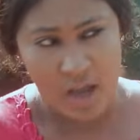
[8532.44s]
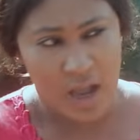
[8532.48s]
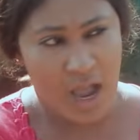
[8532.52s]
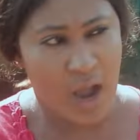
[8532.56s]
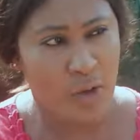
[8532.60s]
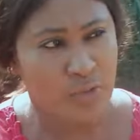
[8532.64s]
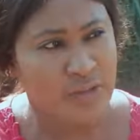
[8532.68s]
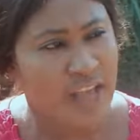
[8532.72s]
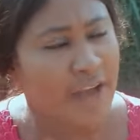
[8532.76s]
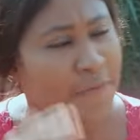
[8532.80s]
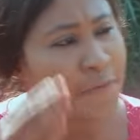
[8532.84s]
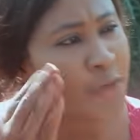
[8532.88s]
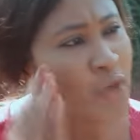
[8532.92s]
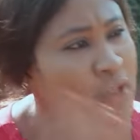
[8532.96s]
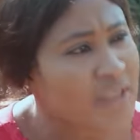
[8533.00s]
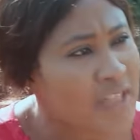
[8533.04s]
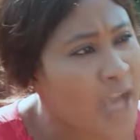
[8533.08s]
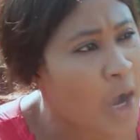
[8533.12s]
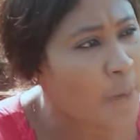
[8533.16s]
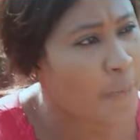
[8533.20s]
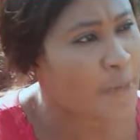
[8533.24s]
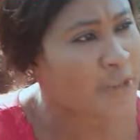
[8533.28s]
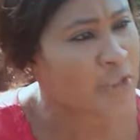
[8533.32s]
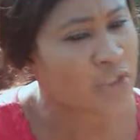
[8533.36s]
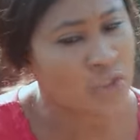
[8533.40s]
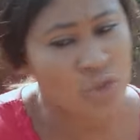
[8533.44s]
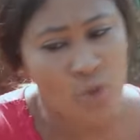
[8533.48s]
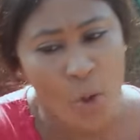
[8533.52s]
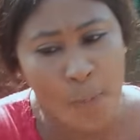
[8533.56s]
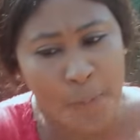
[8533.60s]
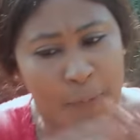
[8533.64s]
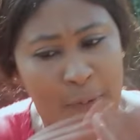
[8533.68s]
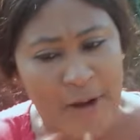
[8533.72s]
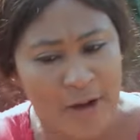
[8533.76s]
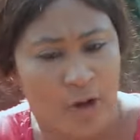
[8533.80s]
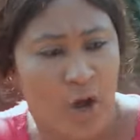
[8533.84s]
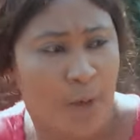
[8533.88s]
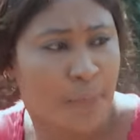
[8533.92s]
I would have used that opportunity to
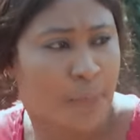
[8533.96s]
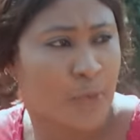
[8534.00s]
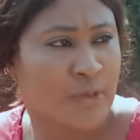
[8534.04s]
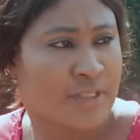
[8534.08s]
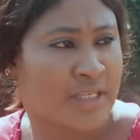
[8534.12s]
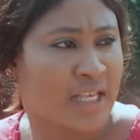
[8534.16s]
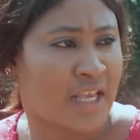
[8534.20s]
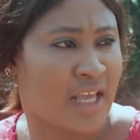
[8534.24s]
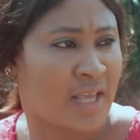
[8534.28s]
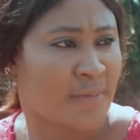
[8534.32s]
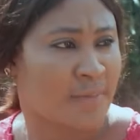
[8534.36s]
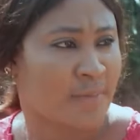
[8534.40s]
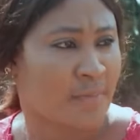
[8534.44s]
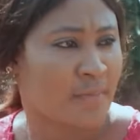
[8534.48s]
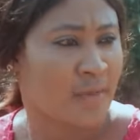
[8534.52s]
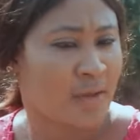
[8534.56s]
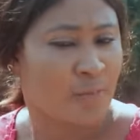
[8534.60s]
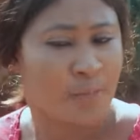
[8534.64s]
break up with him.